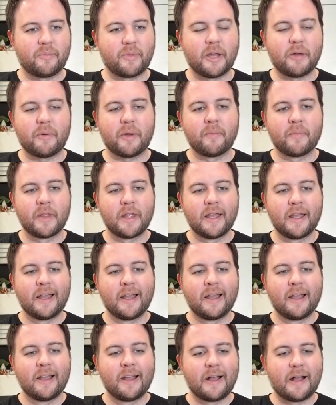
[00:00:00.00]
But anyway,
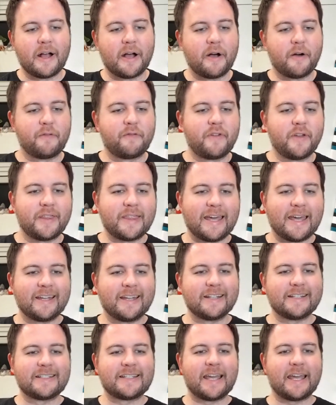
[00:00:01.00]
uh, fifth out
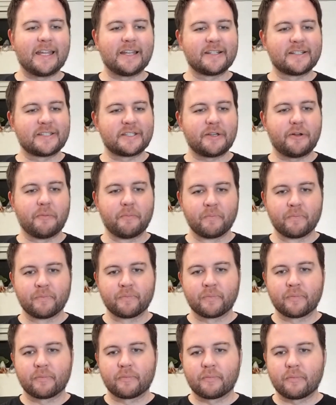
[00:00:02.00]
of 10. So
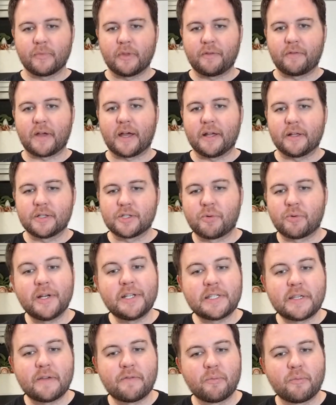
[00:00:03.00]
they've got
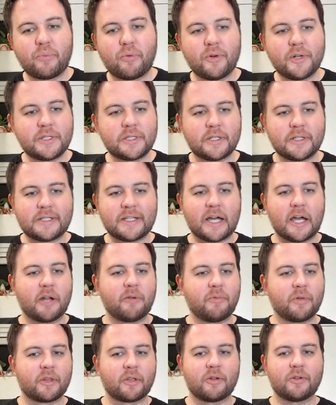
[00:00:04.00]
27 points. They're tied
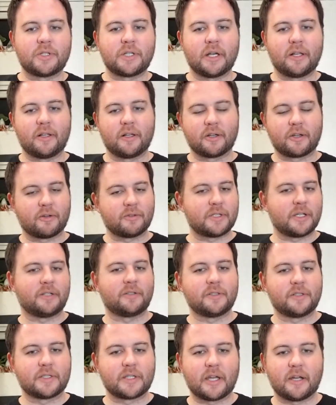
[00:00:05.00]
with Coachella.
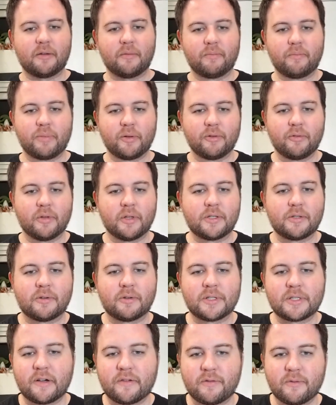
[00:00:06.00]
Coachella just kind of blew the
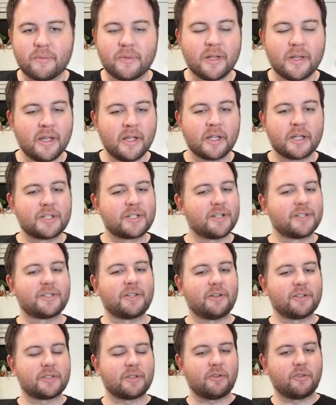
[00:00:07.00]
doors off them. Coachella's
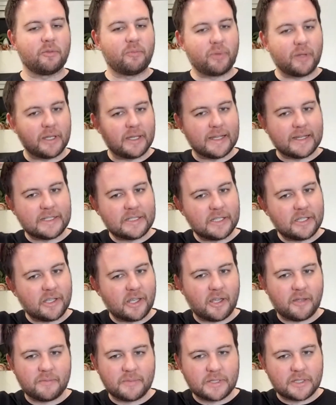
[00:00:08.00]
also only played 19
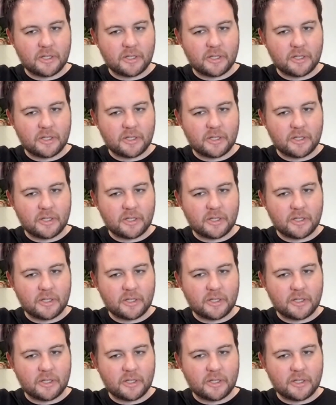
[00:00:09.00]
games.